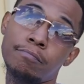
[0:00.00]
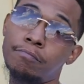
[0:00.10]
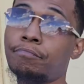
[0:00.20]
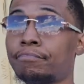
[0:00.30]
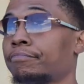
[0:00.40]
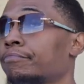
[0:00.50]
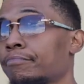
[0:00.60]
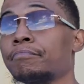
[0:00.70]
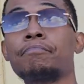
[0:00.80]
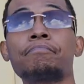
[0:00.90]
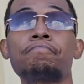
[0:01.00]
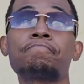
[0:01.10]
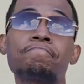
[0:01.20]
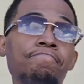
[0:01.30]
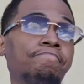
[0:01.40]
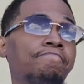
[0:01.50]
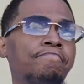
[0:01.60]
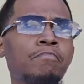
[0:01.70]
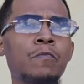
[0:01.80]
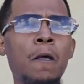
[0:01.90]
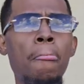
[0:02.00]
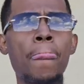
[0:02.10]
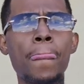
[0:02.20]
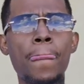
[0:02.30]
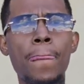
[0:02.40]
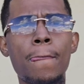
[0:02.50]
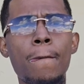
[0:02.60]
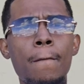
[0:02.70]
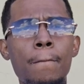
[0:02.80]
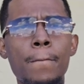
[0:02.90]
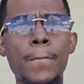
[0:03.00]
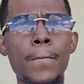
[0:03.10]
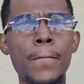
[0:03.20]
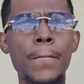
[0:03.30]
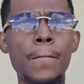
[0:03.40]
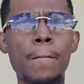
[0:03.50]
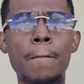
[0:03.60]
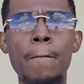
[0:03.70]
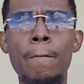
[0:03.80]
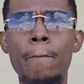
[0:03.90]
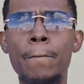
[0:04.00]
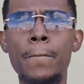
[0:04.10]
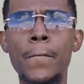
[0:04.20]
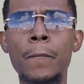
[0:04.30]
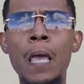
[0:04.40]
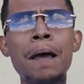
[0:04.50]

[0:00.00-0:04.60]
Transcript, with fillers: Is, is he one of the best uh, young up-and-comers that you've battled throughout your career?